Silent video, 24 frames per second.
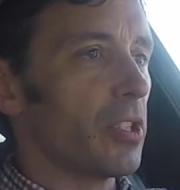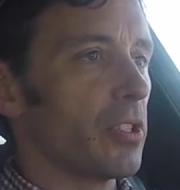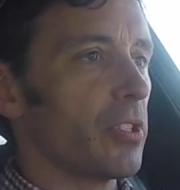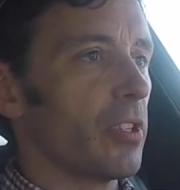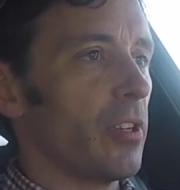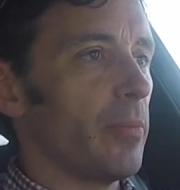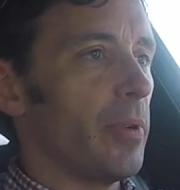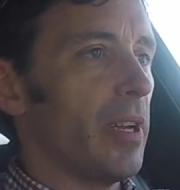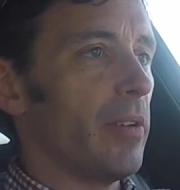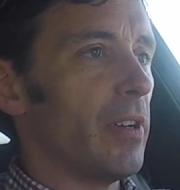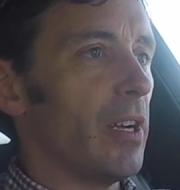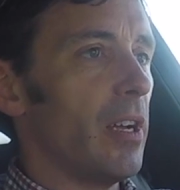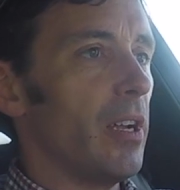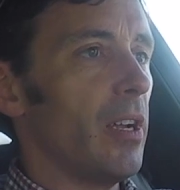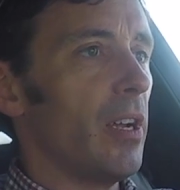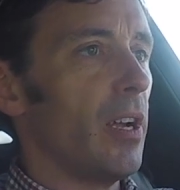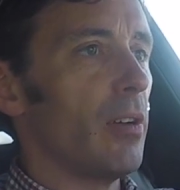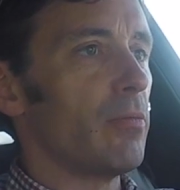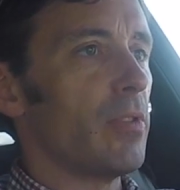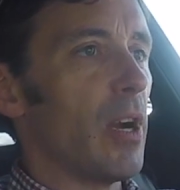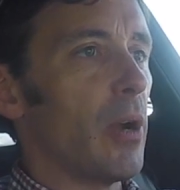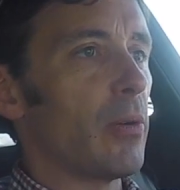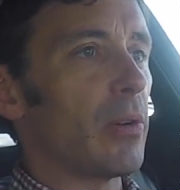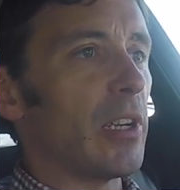done a bit of a
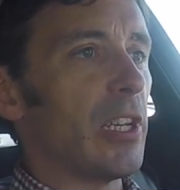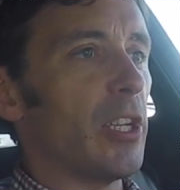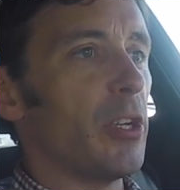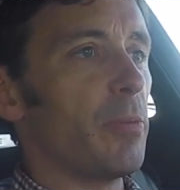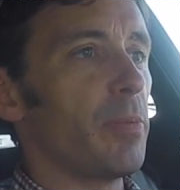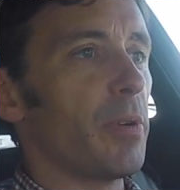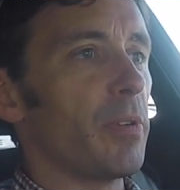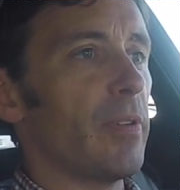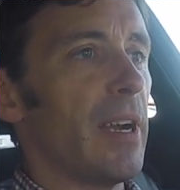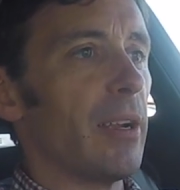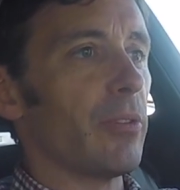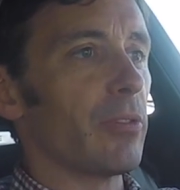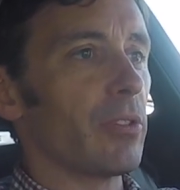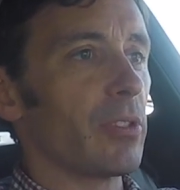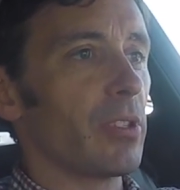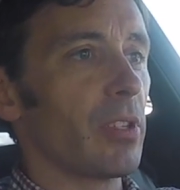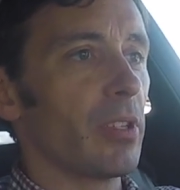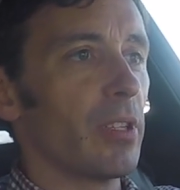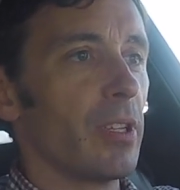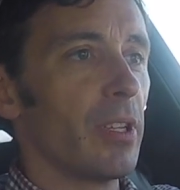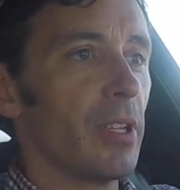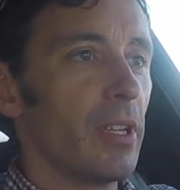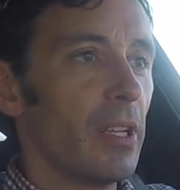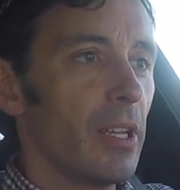road loop around
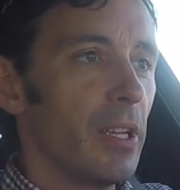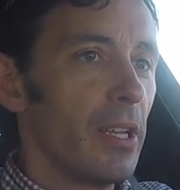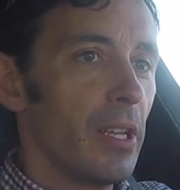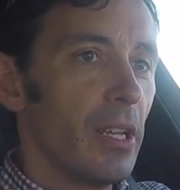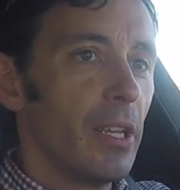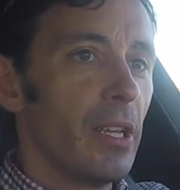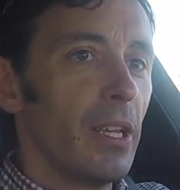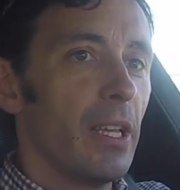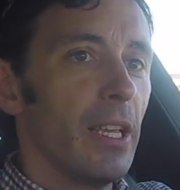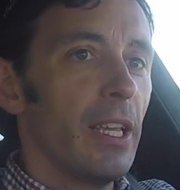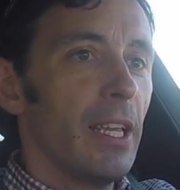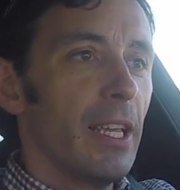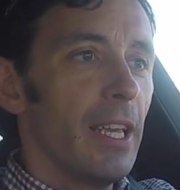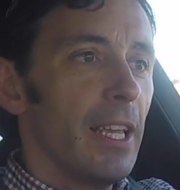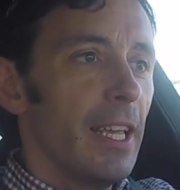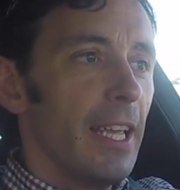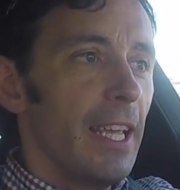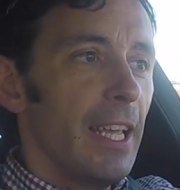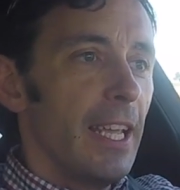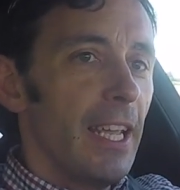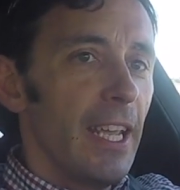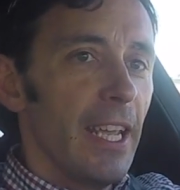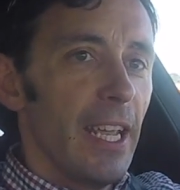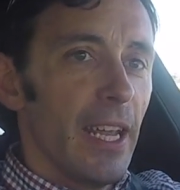
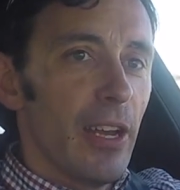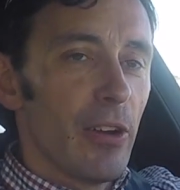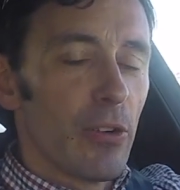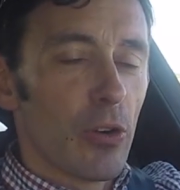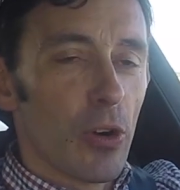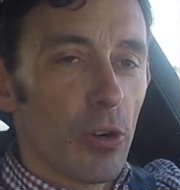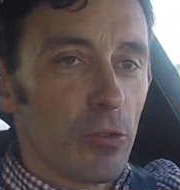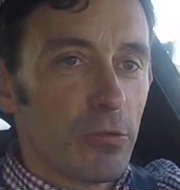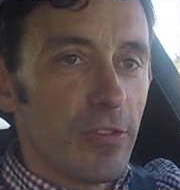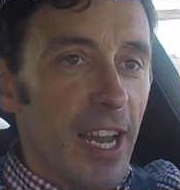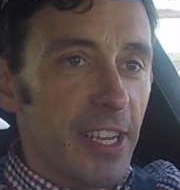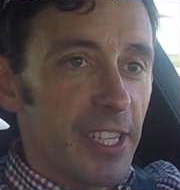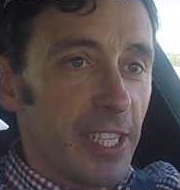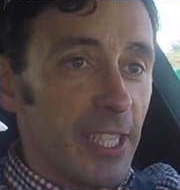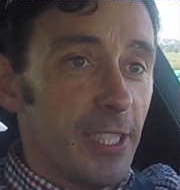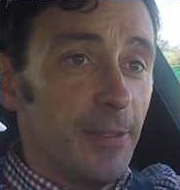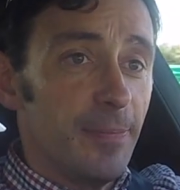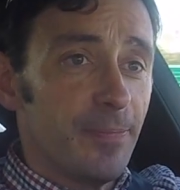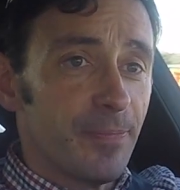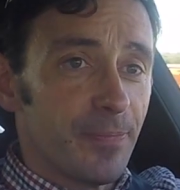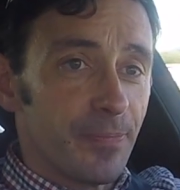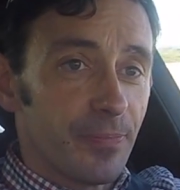here already,